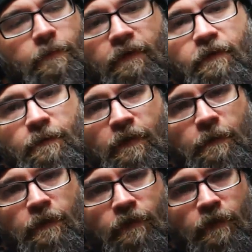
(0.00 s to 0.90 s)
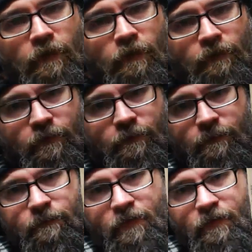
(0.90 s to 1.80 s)
And believe me, it wasn't lost to
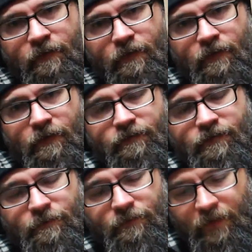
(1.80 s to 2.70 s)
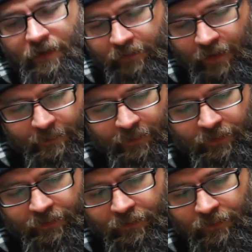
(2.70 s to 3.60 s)
me that uh, she was
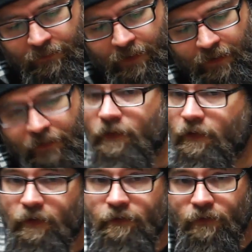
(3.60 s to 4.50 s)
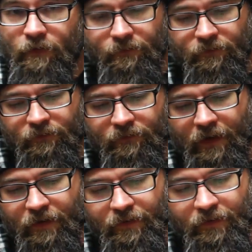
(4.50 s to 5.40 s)
anatomically correct, even though it's
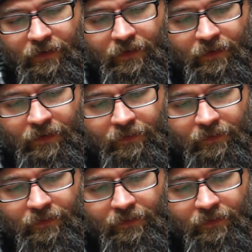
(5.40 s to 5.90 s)
scaly and